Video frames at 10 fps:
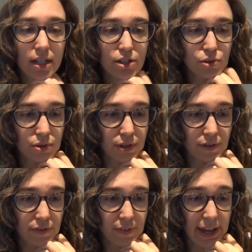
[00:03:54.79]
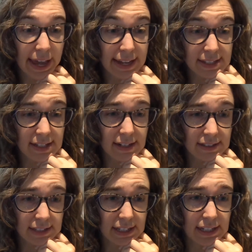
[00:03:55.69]
sort of
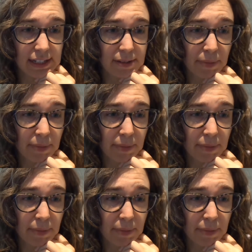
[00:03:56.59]
accidentally,